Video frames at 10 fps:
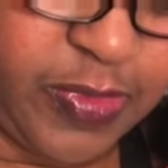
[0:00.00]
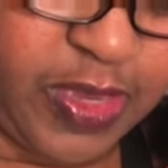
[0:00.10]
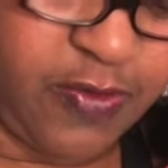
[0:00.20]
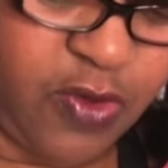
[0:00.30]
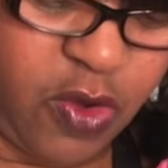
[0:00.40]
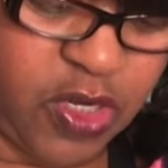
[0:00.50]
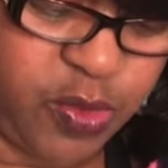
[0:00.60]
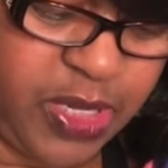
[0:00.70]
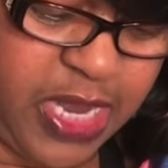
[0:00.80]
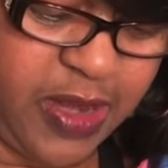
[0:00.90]
And of
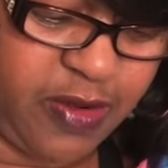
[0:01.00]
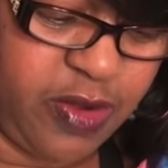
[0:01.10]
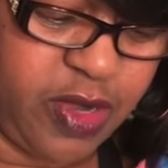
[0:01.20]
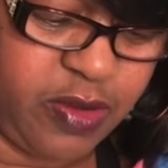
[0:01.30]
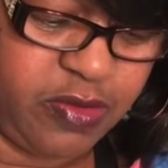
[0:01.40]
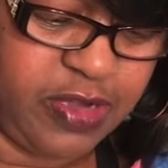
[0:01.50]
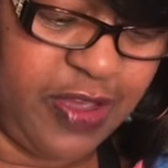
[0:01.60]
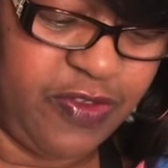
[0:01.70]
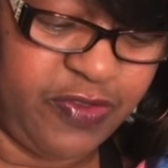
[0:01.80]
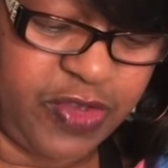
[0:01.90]
course we can't,
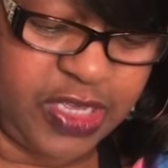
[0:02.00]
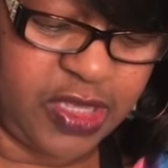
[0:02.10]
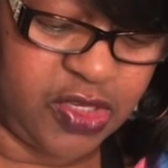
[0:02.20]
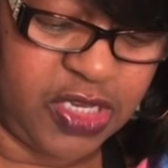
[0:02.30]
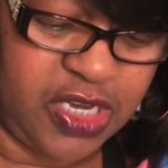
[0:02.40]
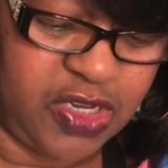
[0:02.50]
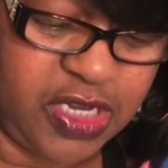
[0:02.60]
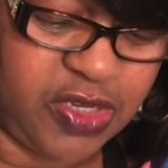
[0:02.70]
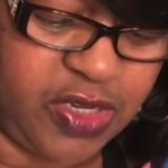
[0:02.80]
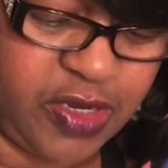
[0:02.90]
definitely forget the
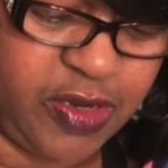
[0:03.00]
seasonings.